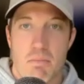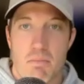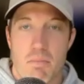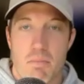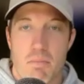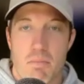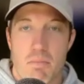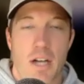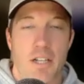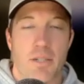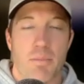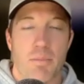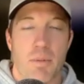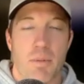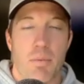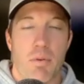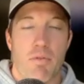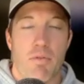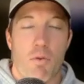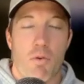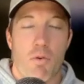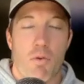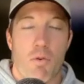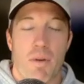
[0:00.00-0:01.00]
possibly
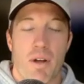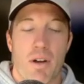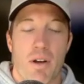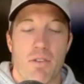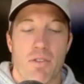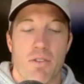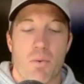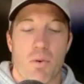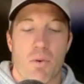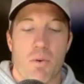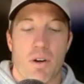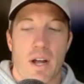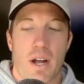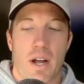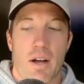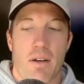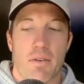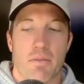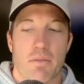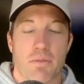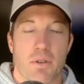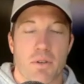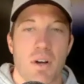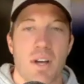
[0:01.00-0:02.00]
perform better in the workout.
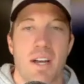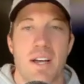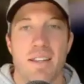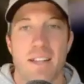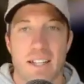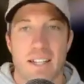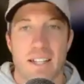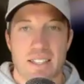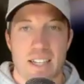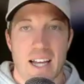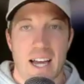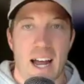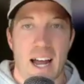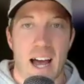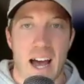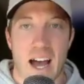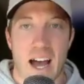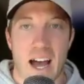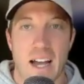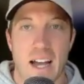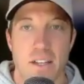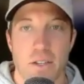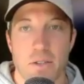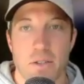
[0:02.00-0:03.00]
So that's kind of
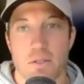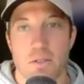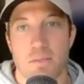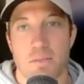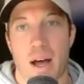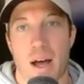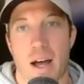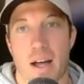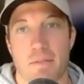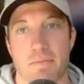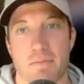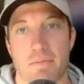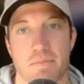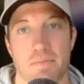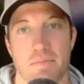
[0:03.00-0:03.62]
how I use mine.